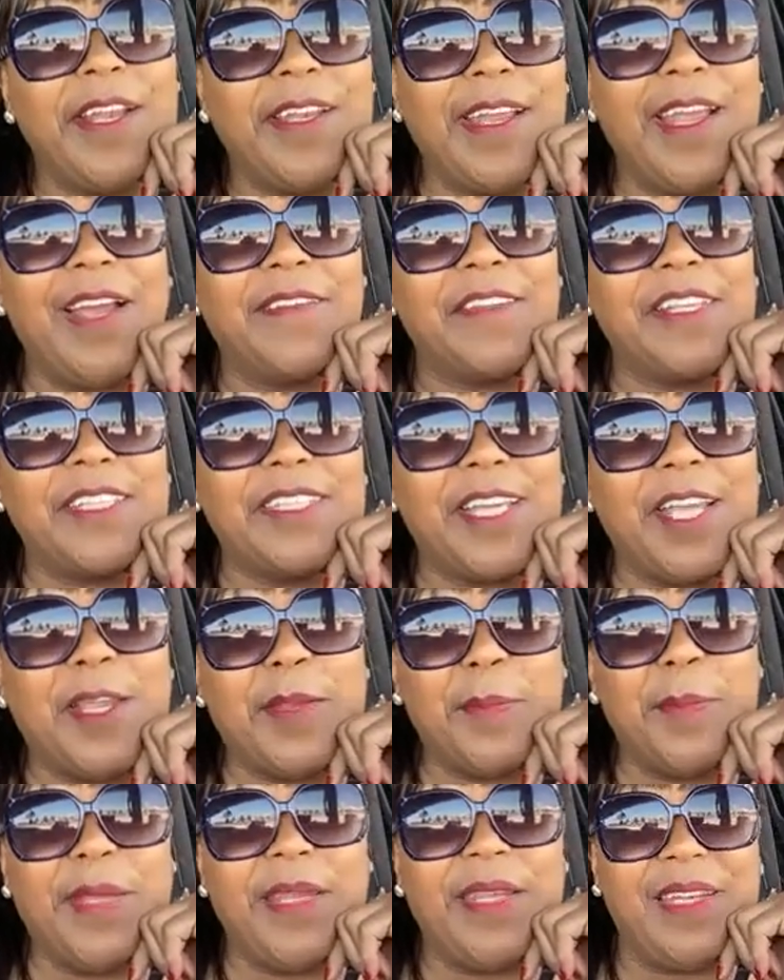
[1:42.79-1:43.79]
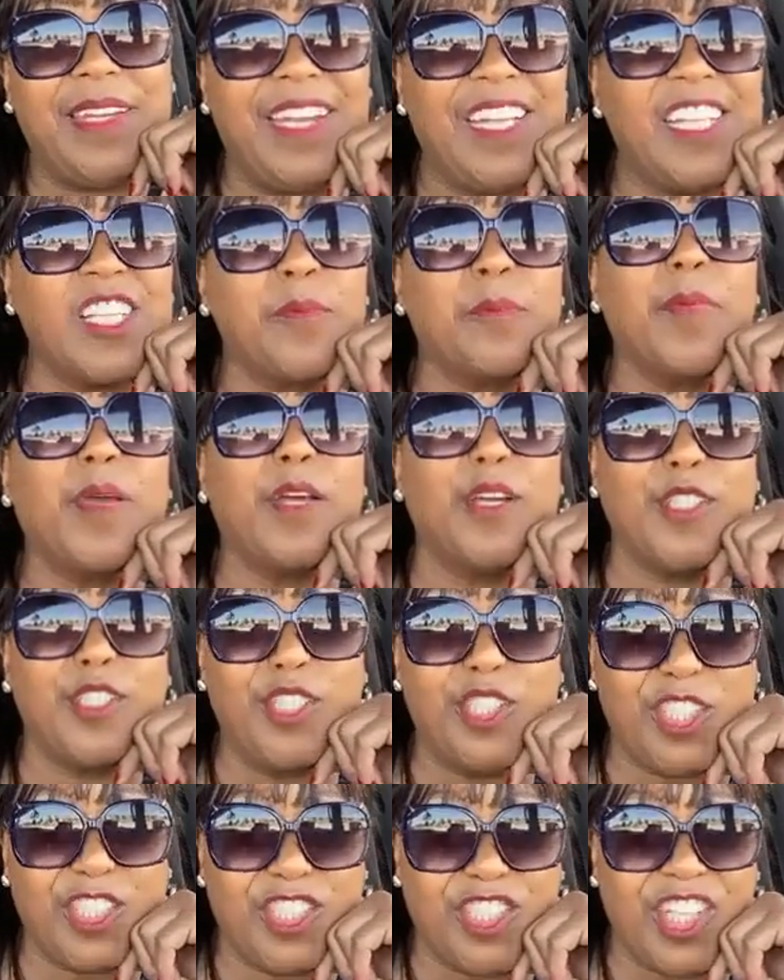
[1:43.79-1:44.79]
They have the same meaning. They spell
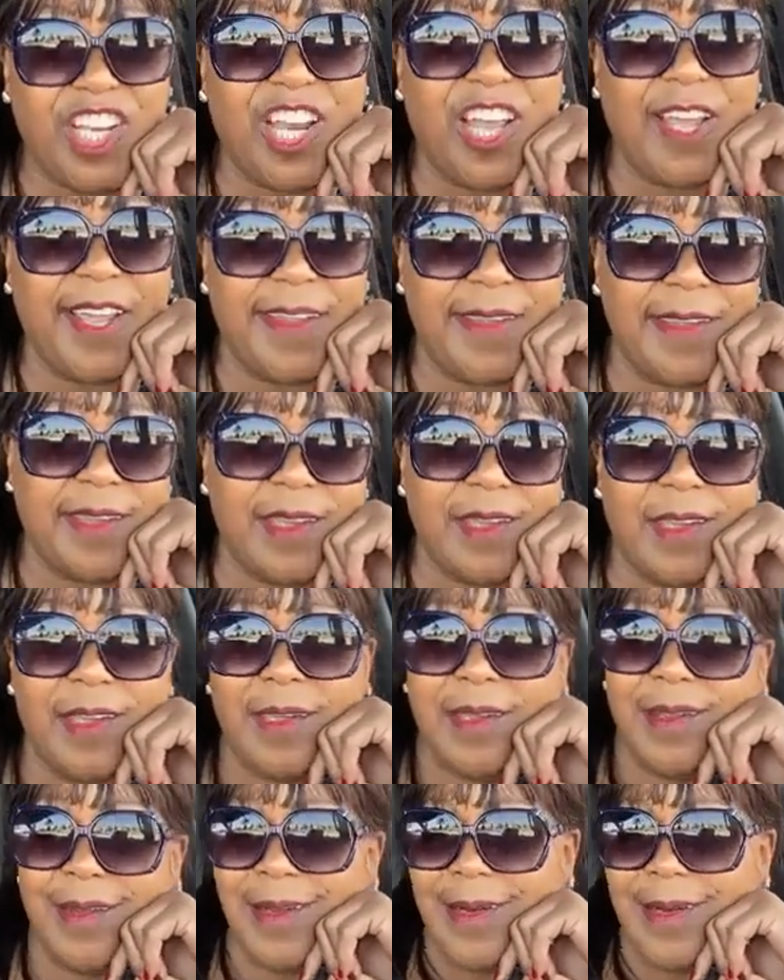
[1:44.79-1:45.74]
just alike.